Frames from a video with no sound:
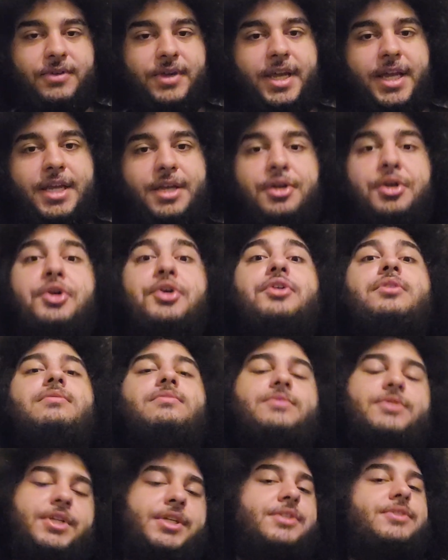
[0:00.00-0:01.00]
a
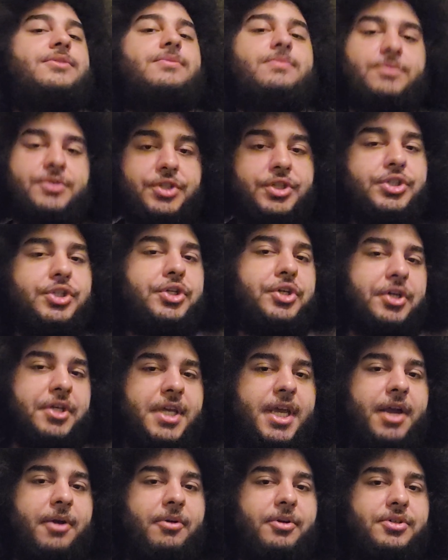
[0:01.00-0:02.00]
she's a good
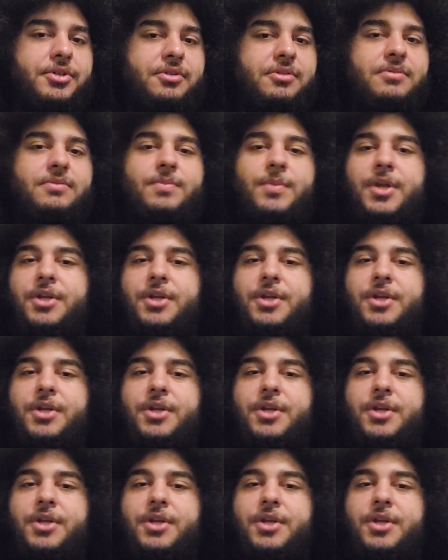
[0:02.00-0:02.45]
character.